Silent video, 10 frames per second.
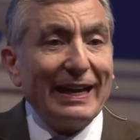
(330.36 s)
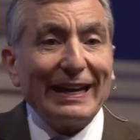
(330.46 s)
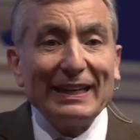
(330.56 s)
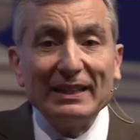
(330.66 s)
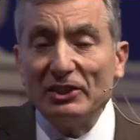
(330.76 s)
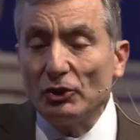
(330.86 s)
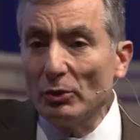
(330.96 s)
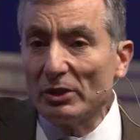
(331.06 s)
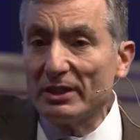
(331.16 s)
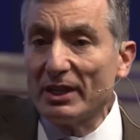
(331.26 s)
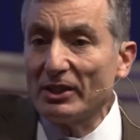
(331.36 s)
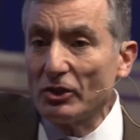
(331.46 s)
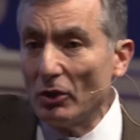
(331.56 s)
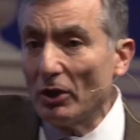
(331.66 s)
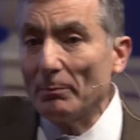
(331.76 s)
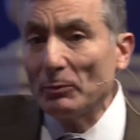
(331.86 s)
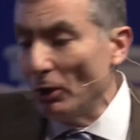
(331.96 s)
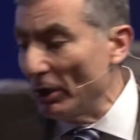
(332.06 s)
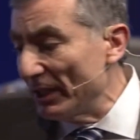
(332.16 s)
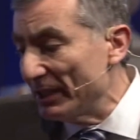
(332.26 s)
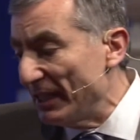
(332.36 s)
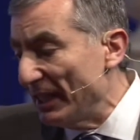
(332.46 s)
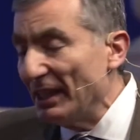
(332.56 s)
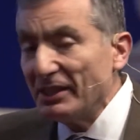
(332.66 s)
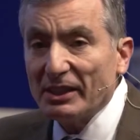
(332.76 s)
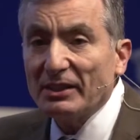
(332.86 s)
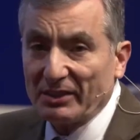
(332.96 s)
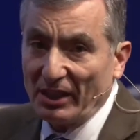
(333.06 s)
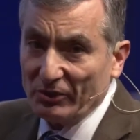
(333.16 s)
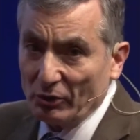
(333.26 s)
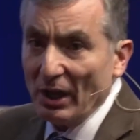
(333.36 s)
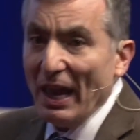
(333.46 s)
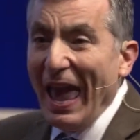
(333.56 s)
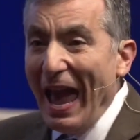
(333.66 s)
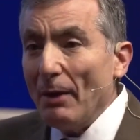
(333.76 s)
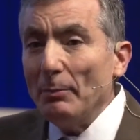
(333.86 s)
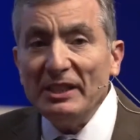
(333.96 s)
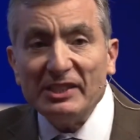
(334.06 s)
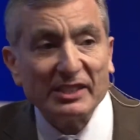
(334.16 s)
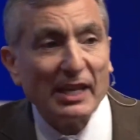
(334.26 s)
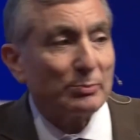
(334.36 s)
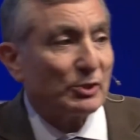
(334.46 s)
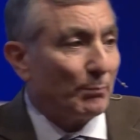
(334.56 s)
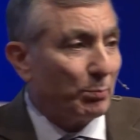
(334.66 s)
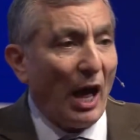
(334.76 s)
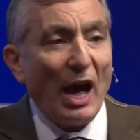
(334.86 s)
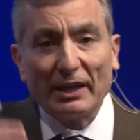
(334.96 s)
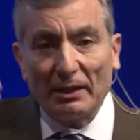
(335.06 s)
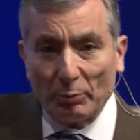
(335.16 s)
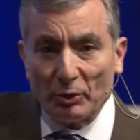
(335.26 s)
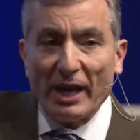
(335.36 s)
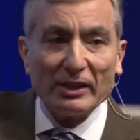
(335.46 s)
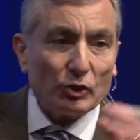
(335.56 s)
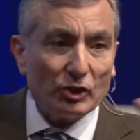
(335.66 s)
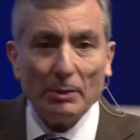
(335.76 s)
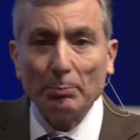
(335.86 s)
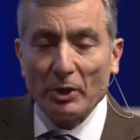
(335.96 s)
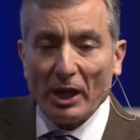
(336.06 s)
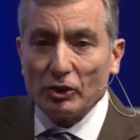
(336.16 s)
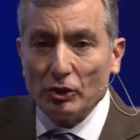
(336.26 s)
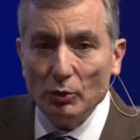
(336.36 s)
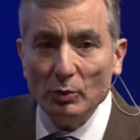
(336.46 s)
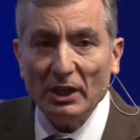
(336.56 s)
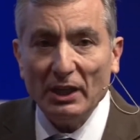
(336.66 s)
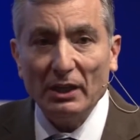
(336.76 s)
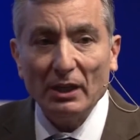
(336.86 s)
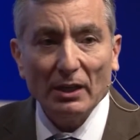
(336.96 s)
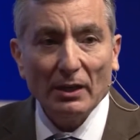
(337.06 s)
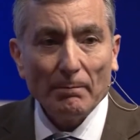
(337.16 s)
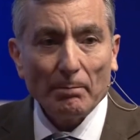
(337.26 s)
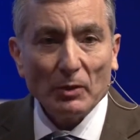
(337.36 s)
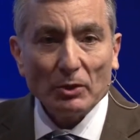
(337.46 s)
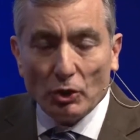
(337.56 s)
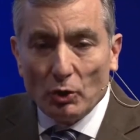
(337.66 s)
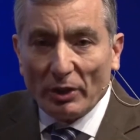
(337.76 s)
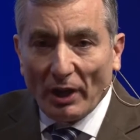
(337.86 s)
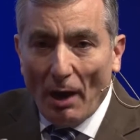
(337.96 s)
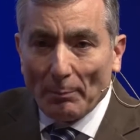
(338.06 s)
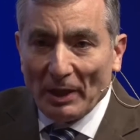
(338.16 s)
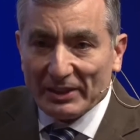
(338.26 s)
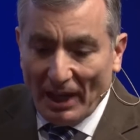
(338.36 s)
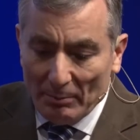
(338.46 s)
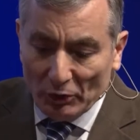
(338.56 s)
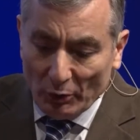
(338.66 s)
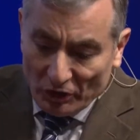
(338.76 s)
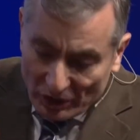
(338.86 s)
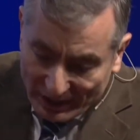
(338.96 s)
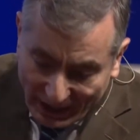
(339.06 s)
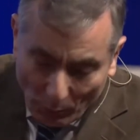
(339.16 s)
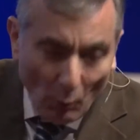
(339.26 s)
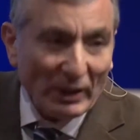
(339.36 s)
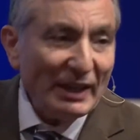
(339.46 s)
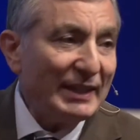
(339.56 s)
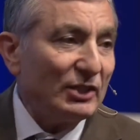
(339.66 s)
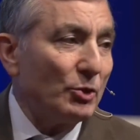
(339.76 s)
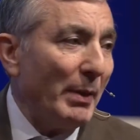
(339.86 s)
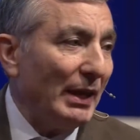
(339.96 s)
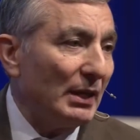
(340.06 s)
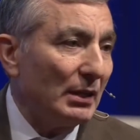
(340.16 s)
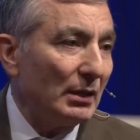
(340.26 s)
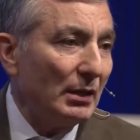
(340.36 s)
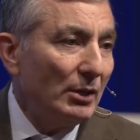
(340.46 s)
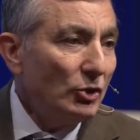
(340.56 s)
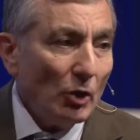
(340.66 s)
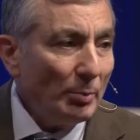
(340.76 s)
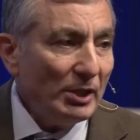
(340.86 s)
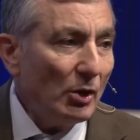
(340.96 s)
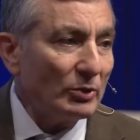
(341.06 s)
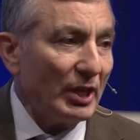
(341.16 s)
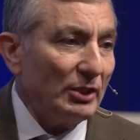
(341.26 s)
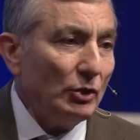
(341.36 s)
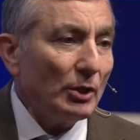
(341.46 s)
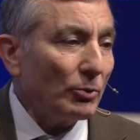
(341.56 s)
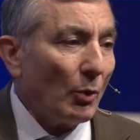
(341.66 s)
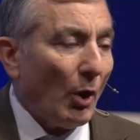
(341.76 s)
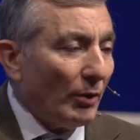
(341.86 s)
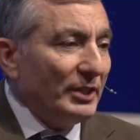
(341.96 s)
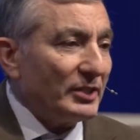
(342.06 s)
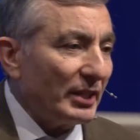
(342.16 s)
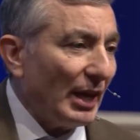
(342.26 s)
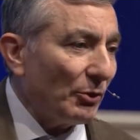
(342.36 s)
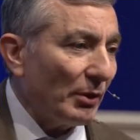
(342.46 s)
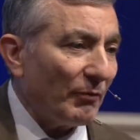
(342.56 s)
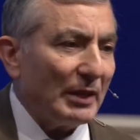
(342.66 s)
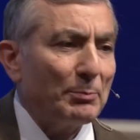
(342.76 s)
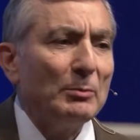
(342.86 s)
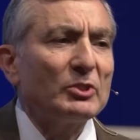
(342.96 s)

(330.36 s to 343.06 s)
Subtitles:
You got to get these nucleotides to hook up. Look at a DNA synthesizer. How many steps of blocking, protection, deprotection you need to do the complex chemistry just to get one linkage made? Nobody knows how. You can throw all these together in a flash.